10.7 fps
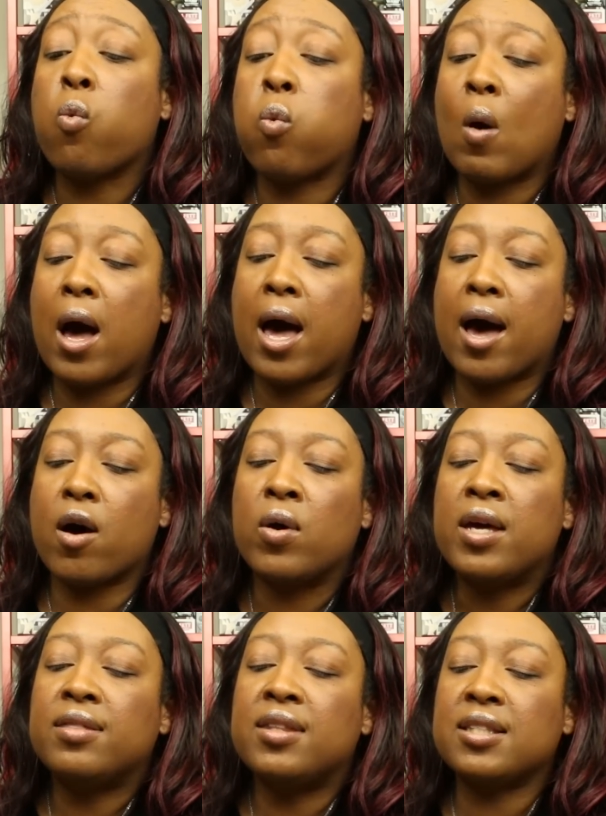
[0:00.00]
Wow.
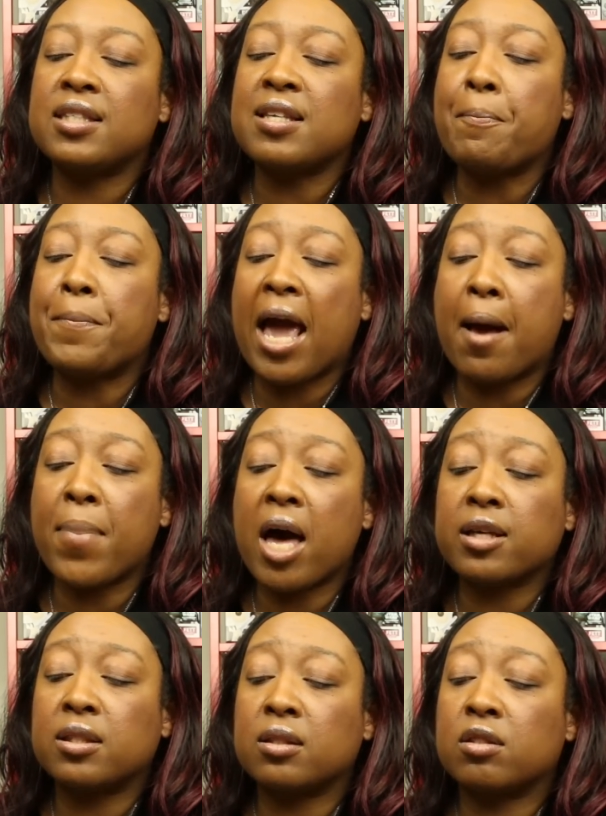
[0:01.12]
This is a
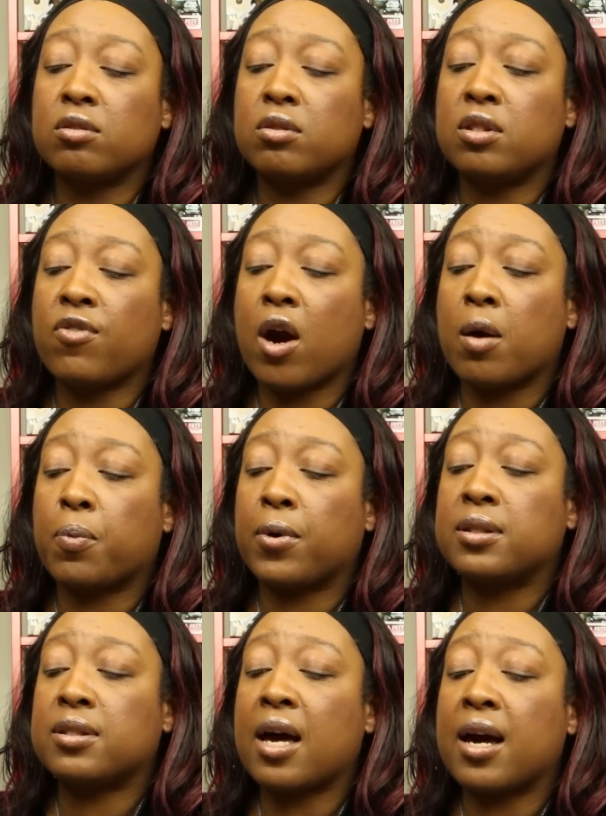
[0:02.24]
Bambox exclusive art
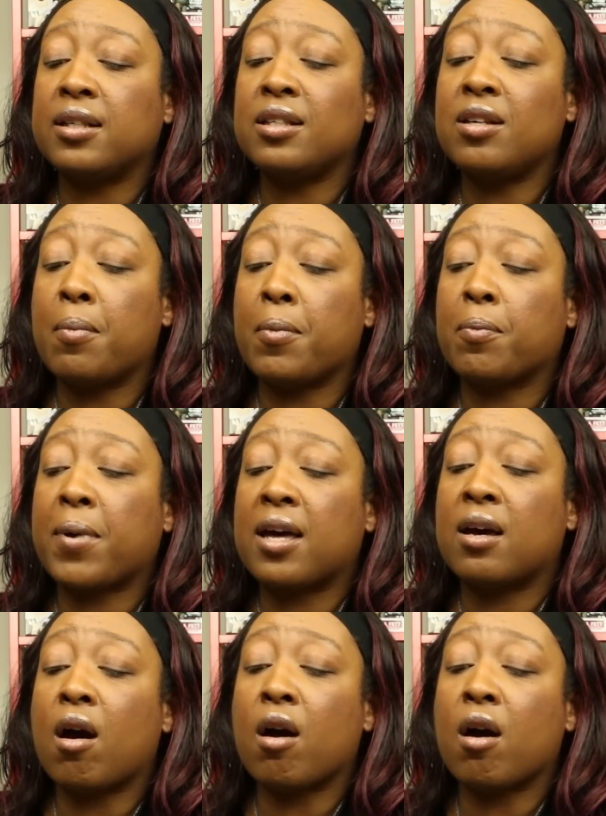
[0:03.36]
print signed and numbered by